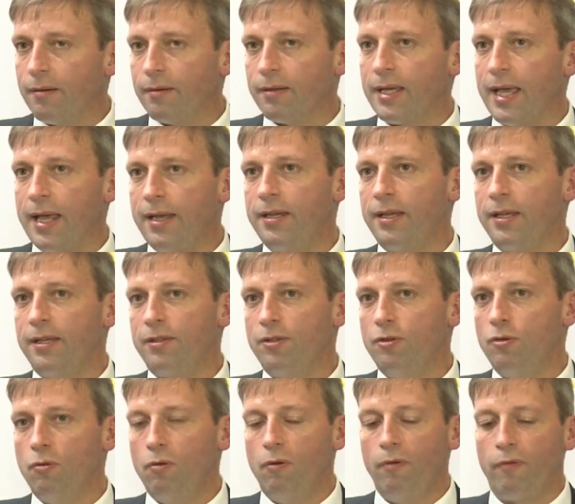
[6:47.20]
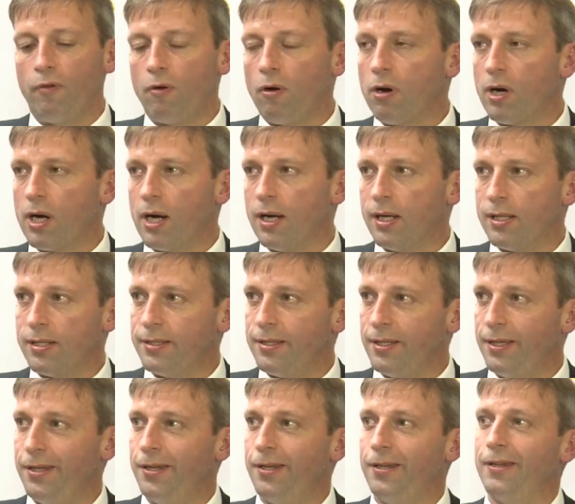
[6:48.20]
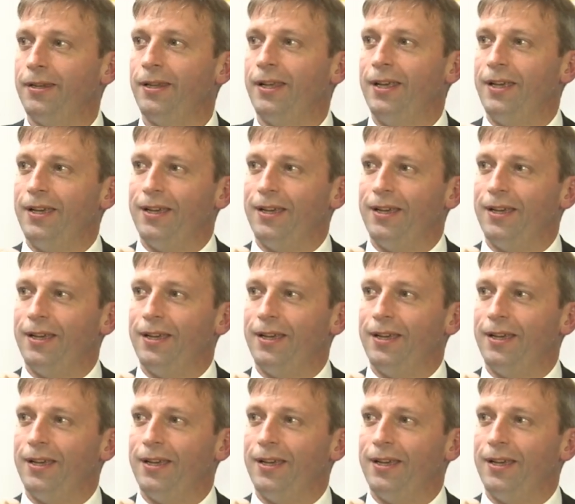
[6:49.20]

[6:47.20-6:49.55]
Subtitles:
getting new forecast in,